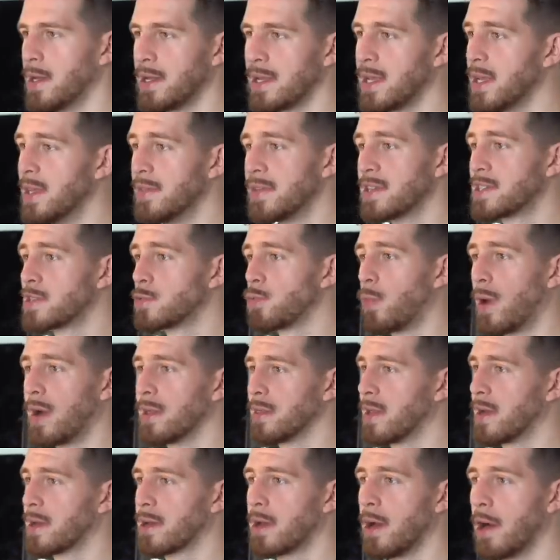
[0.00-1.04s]
And again, this is why a
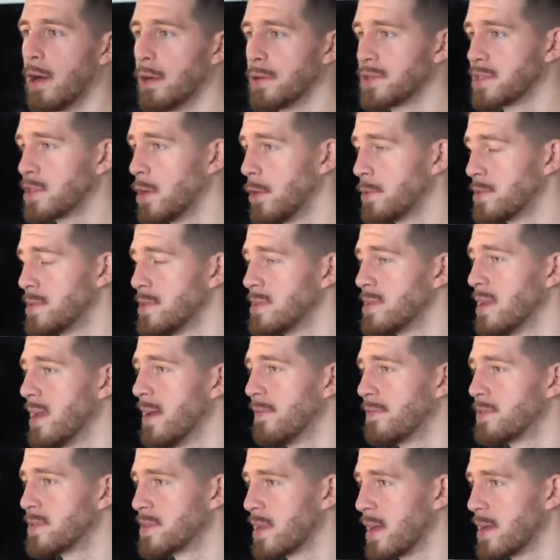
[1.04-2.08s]
lot of college coaches
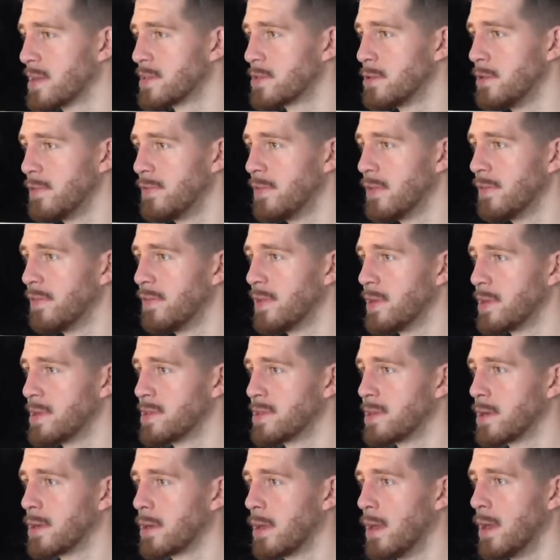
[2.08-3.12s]
emphasize two foot
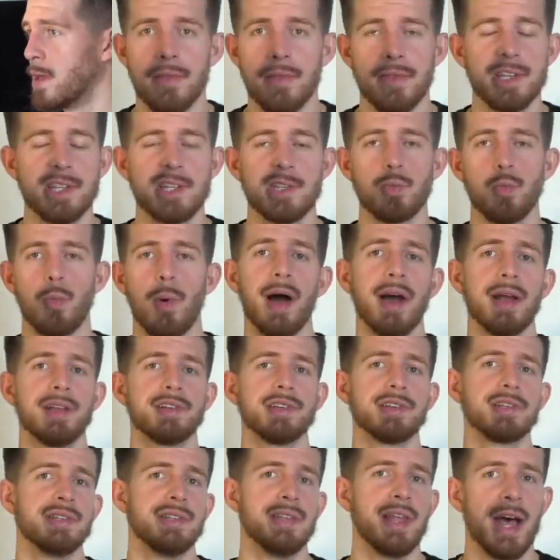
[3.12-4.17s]
finishing. This is why it
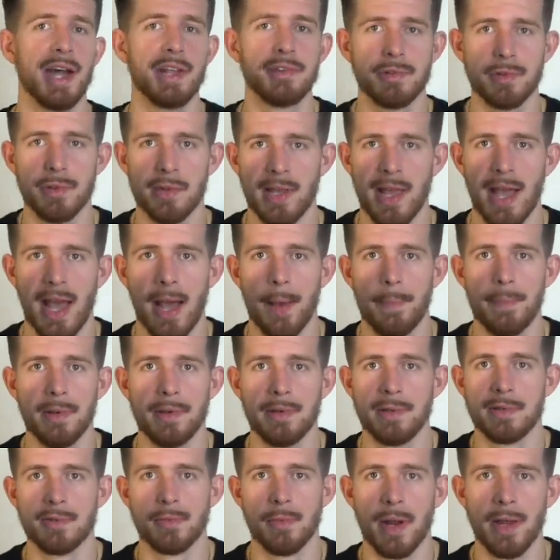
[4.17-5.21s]
just naturally
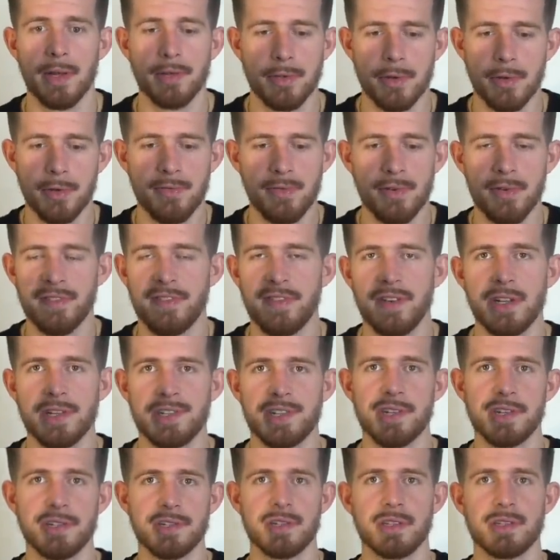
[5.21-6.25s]
happens, right? Two foot
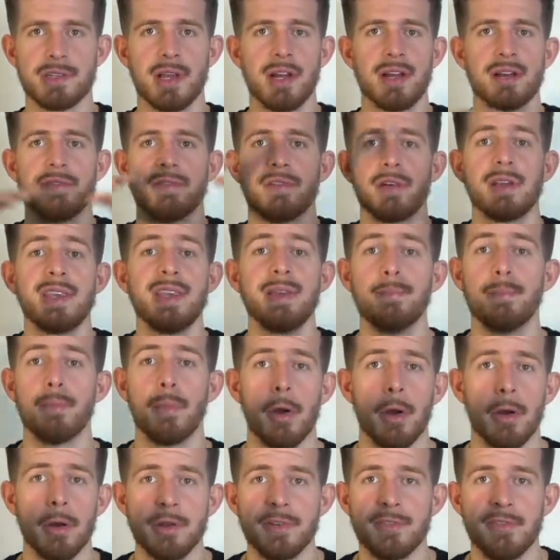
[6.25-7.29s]
finishes just kind of
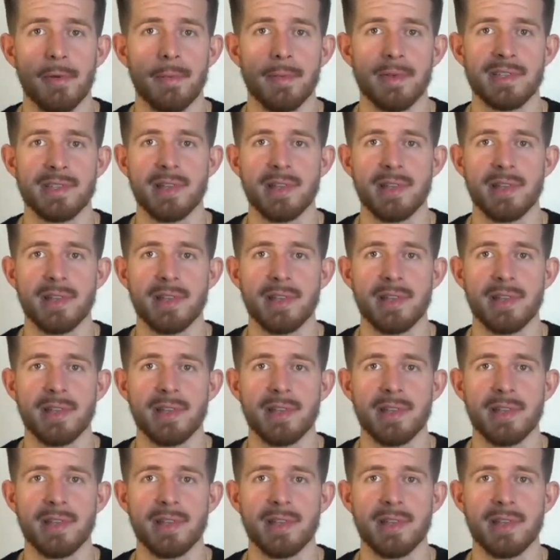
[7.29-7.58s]
emerge from the